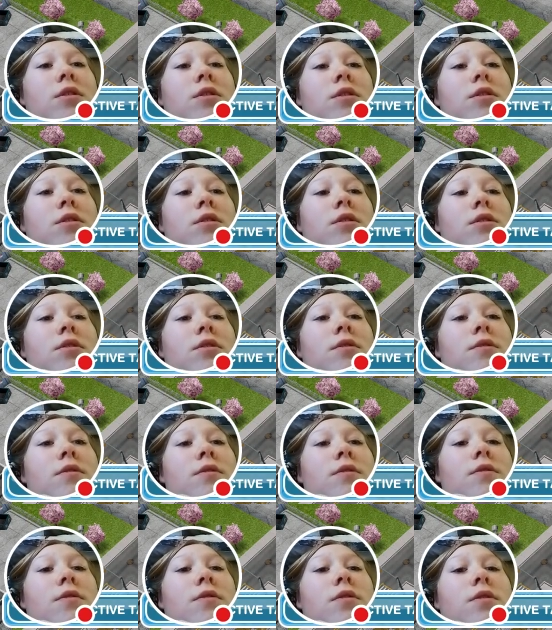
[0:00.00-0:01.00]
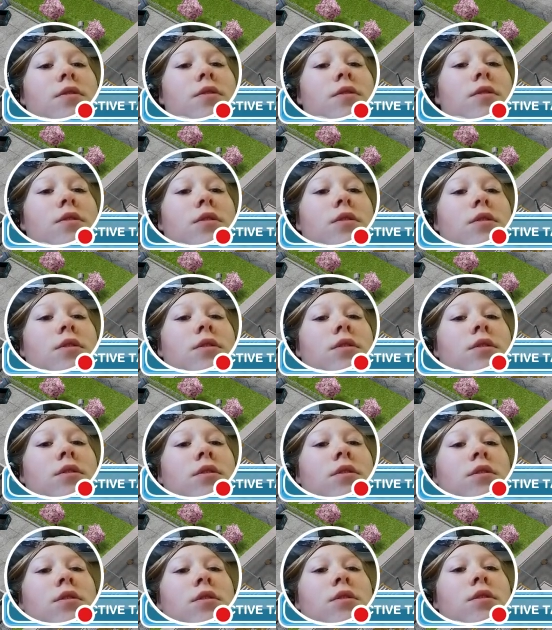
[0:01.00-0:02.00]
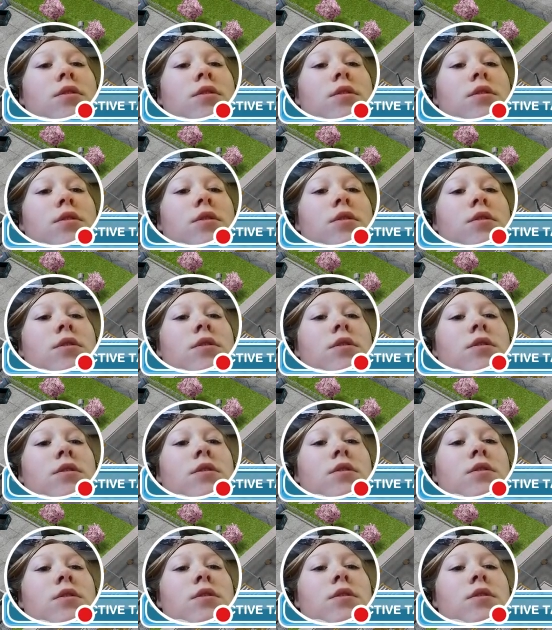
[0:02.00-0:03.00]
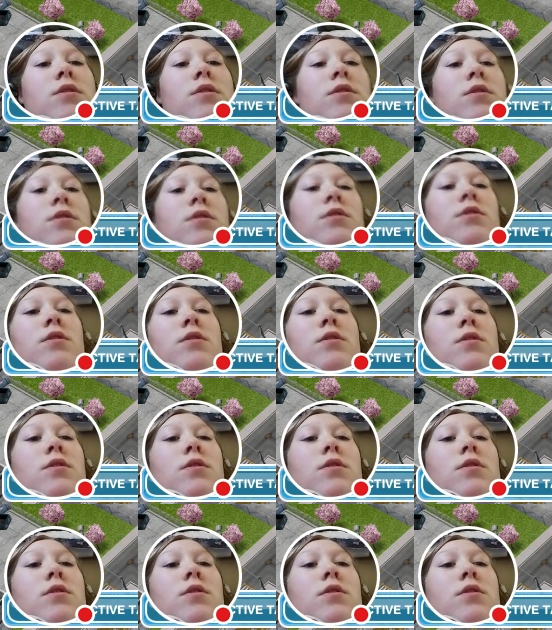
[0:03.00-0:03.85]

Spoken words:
[no speech]